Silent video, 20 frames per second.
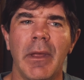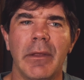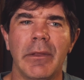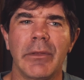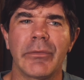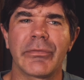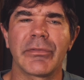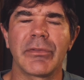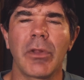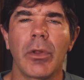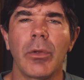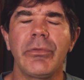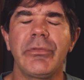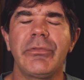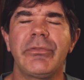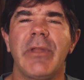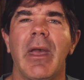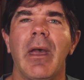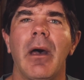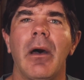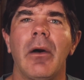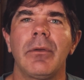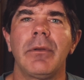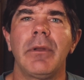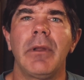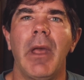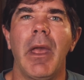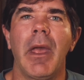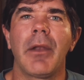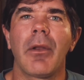It slows
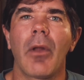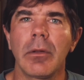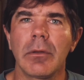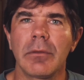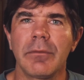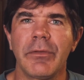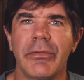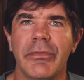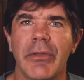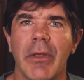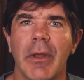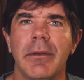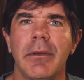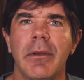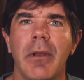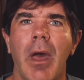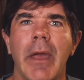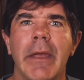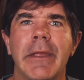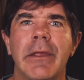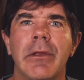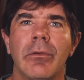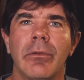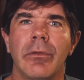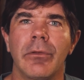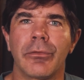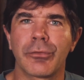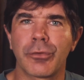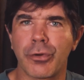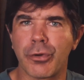down, and all of a sudden I hear
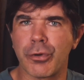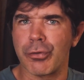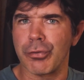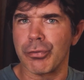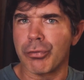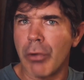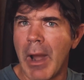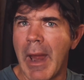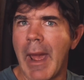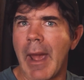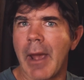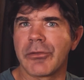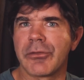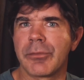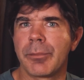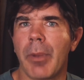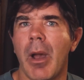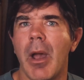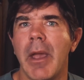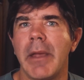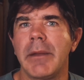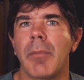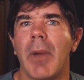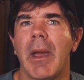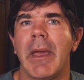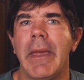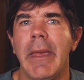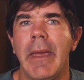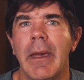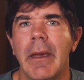this crash behind
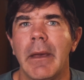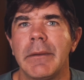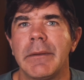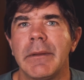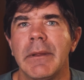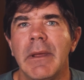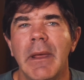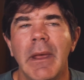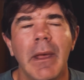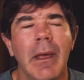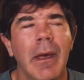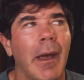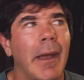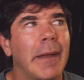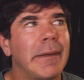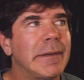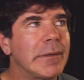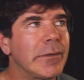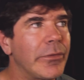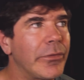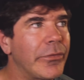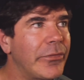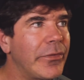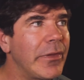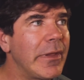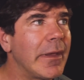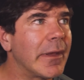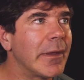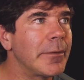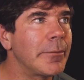my head. I didn't
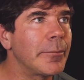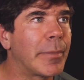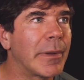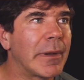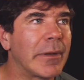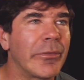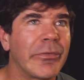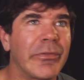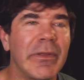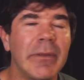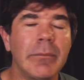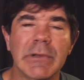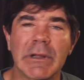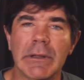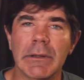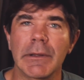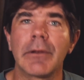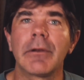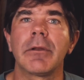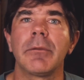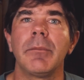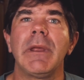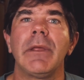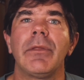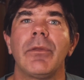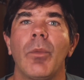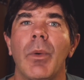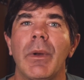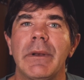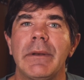see it, but it seemed clear to me
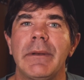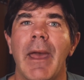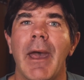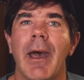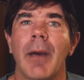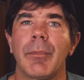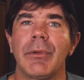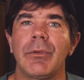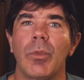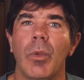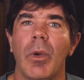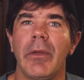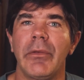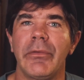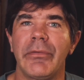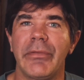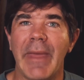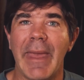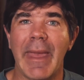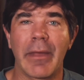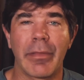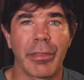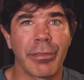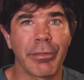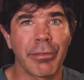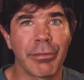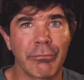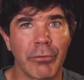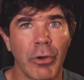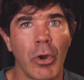that what had happened was they had
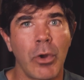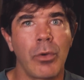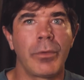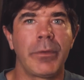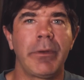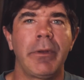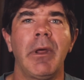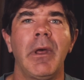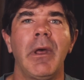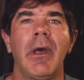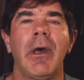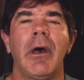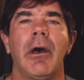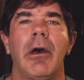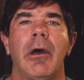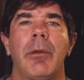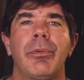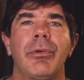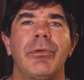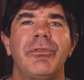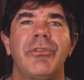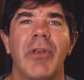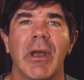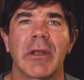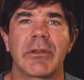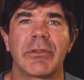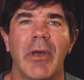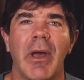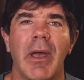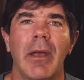thrown a
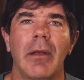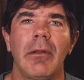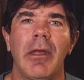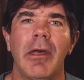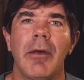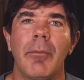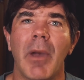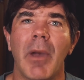projectile at